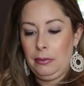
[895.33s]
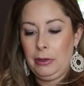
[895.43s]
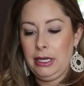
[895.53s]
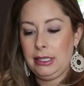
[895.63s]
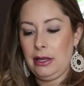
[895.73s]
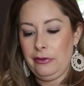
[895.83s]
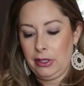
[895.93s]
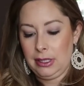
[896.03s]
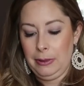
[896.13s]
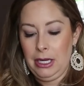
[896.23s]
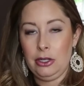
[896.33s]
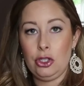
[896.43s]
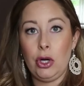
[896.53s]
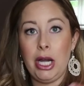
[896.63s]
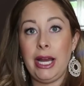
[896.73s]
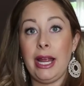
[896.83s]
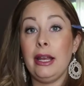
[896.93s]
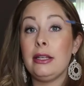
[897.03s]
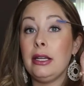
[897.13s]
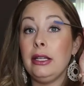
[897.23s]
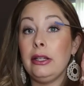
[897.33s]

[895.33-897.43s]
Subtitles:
Pretty self-explanatory. And a